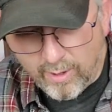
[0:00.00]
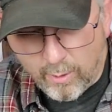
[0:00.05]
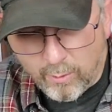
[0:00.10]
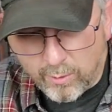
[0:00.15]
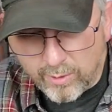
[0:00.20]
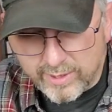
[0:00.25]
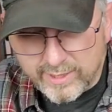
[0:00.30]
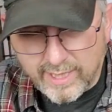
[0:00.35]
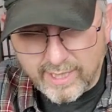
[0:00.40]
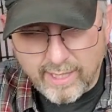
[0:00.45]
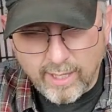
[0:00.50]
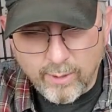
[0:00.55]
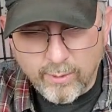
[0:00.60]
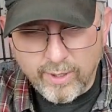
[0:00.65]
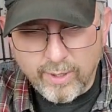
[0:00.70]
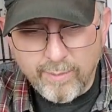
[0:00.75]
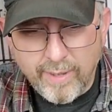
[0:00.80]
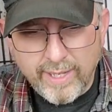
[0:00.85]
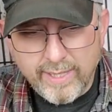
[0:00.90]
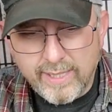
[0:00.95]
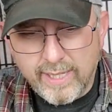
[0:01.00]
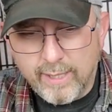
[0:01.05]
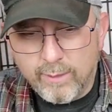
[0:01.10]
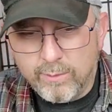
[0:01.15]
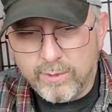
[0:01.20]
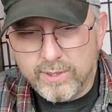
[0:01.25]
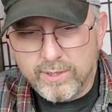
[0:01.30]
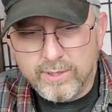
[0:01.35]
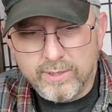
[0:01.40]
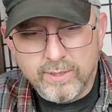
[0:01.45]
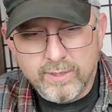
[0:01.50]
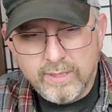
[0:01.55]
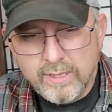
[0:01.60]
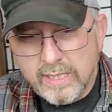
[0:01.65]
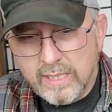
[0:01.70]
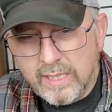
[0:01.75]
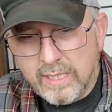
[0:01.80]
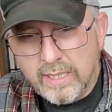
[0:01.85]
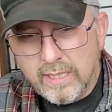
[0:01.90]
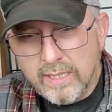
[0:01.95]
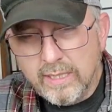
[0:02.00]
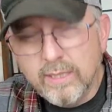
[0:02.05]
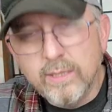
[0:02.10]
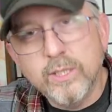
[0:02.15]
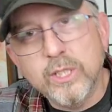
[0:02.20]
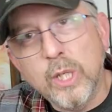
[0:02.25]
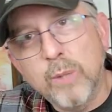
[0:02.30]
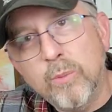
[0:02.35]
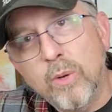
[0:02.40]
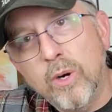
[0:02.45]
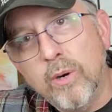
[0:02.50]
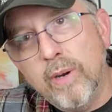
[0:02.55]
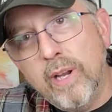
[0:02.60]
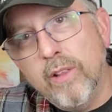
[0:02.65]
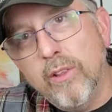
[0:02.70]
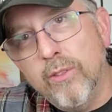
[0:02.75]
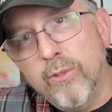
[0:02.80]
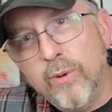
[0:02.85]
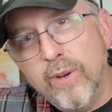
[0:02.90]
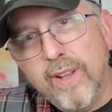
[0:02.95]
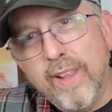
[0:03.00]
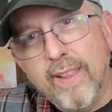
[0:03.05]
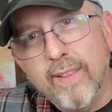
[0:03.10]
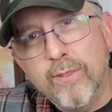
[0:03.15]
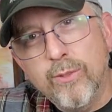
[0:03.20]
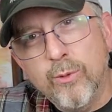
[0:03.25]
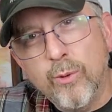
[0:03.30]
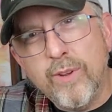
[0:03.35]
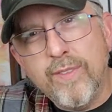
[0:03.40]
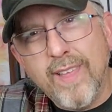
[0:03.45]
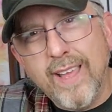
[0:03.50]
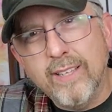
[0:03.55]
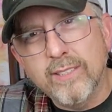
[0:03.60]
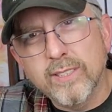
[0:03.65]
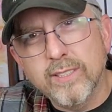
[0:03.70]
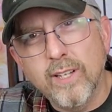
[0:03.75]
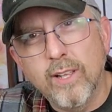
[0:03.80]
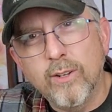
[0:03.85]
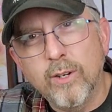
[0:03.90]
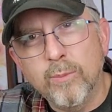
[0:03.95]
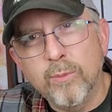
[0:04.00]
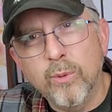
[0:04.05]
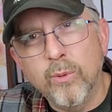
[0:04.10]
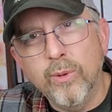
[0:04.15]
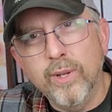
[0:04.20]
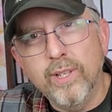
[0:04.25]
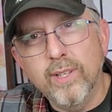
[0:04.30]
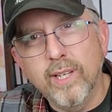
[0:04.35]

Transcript: I want to say the OM18 was somewhere around the $3,000 point,